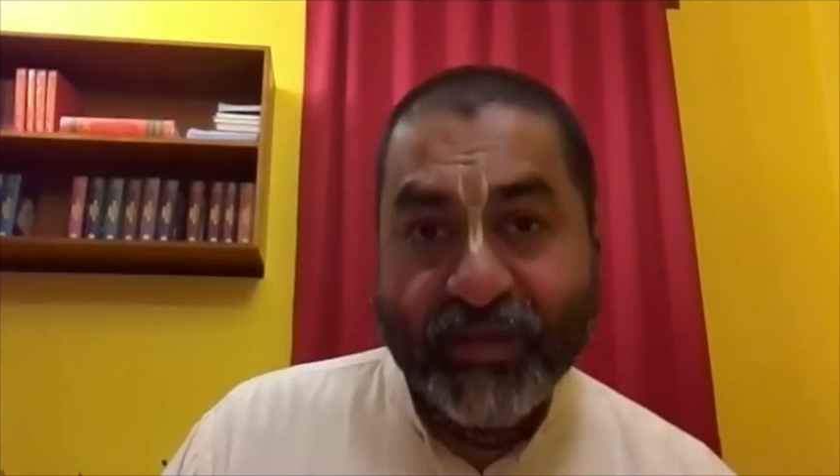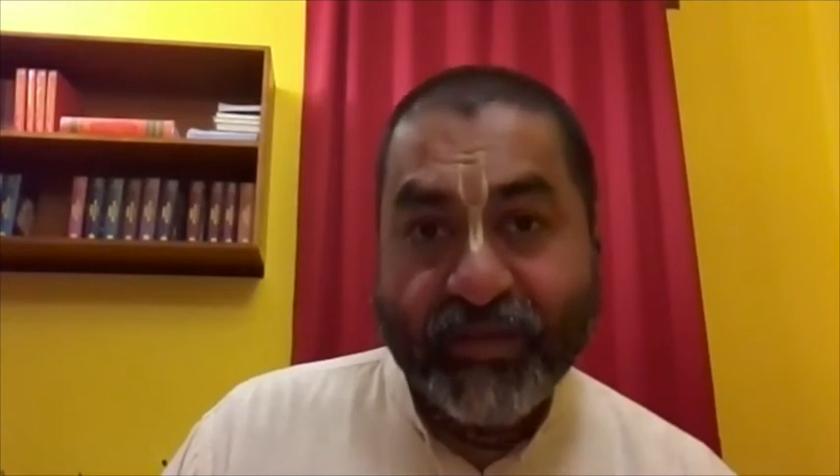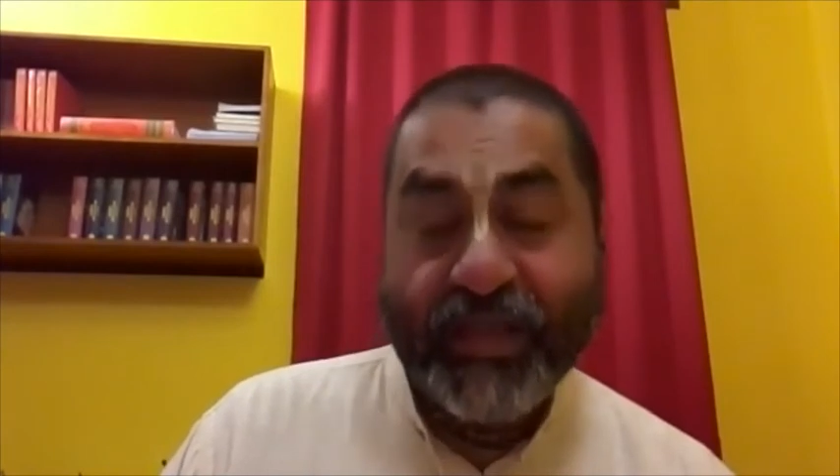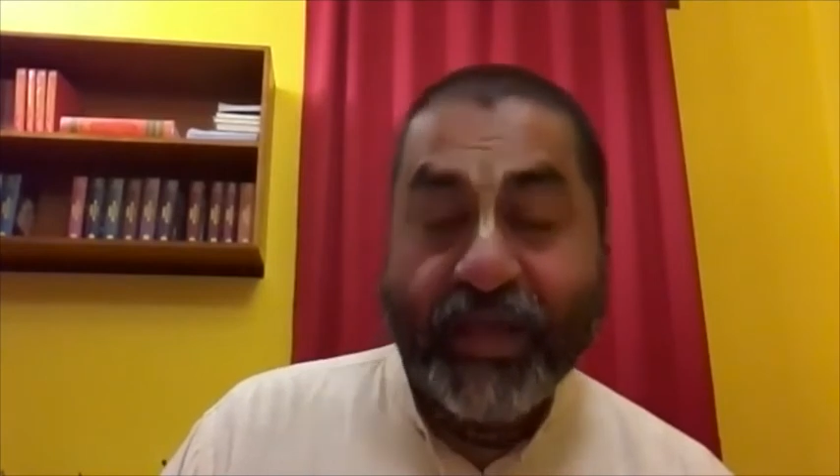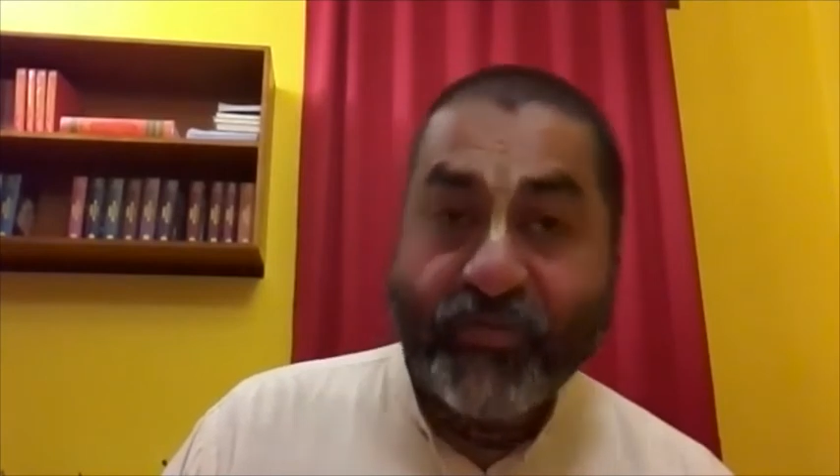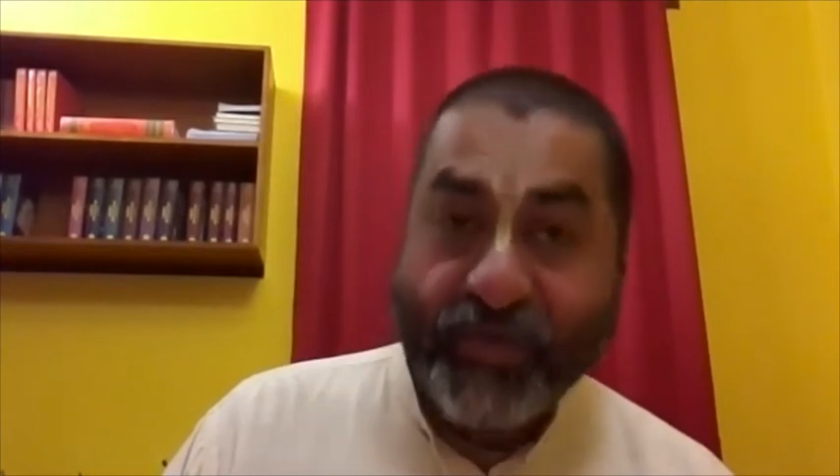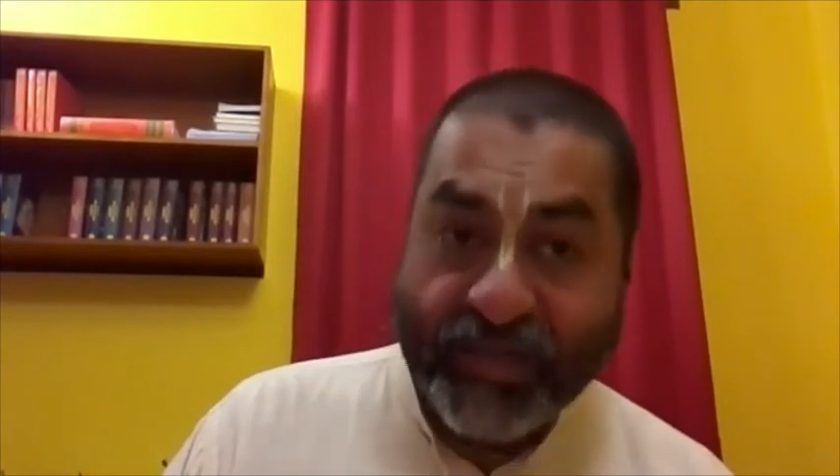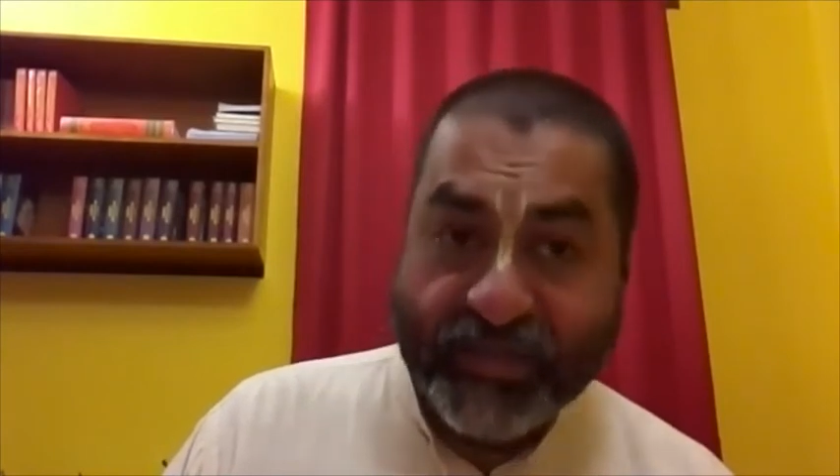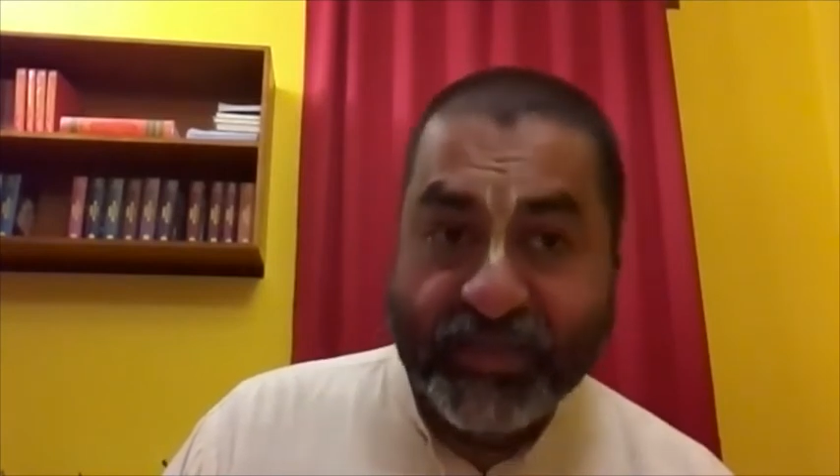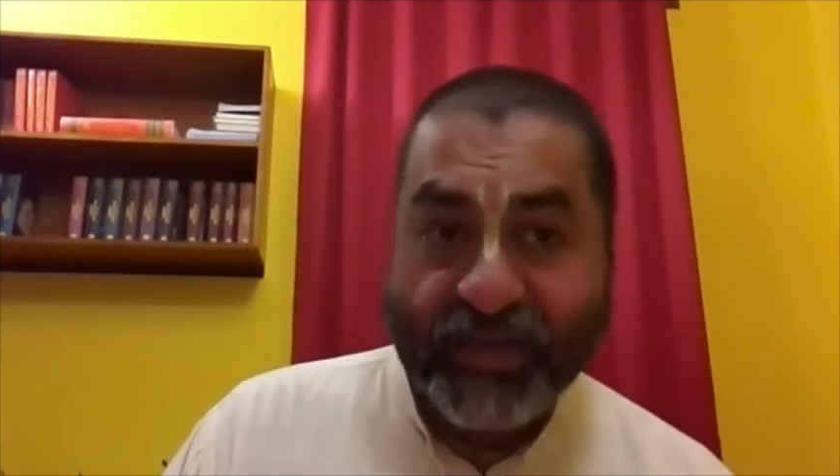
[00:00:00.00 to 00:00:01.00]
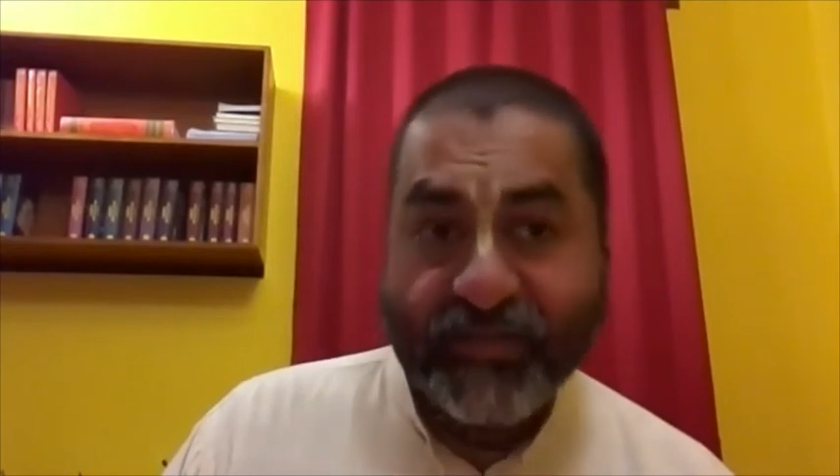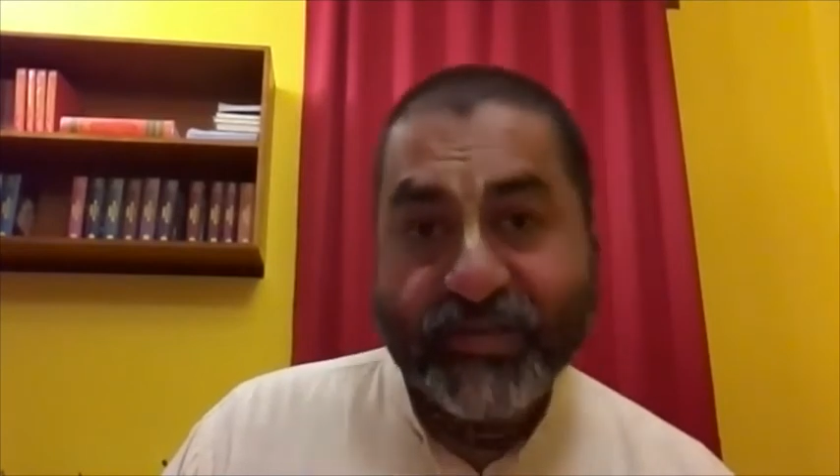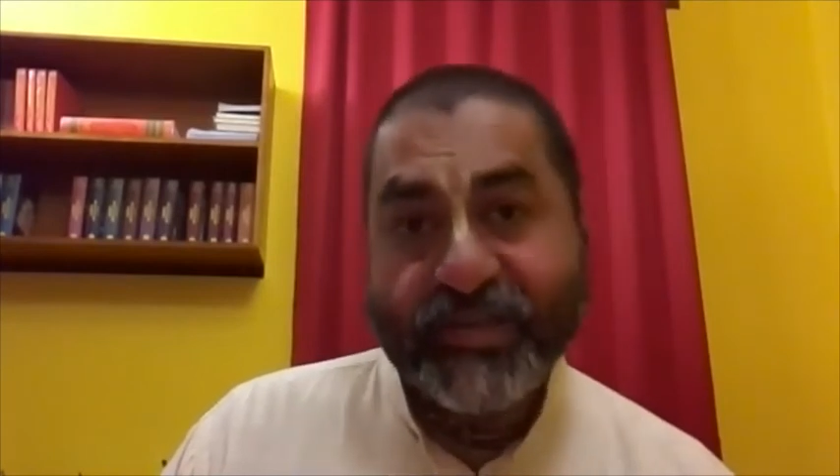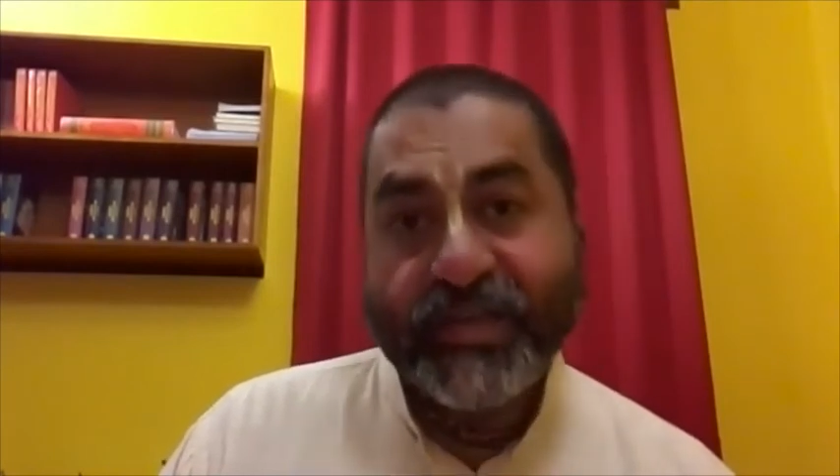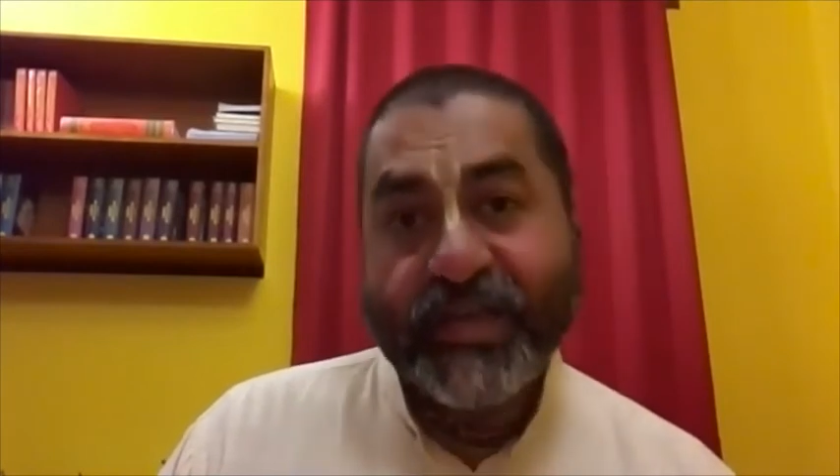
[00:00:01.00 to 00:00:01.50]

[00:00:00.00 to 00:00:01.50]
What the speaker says: Then real service